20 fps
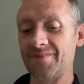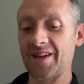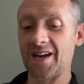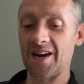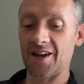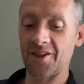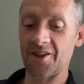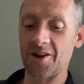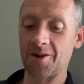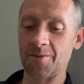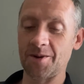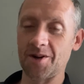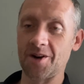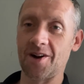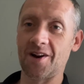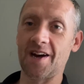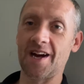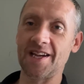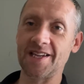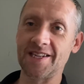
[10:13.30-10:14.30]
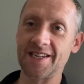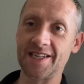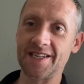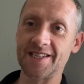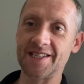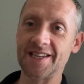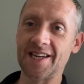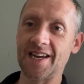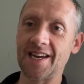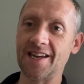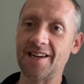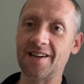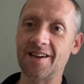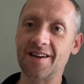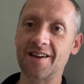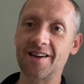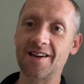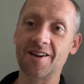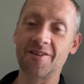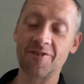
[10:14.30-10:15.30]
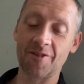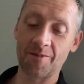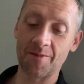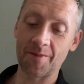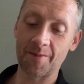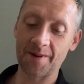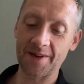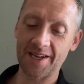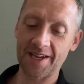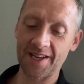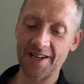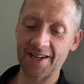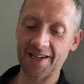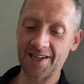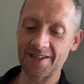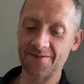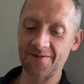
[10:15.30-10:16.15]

and there we are as you can see from the beginning of this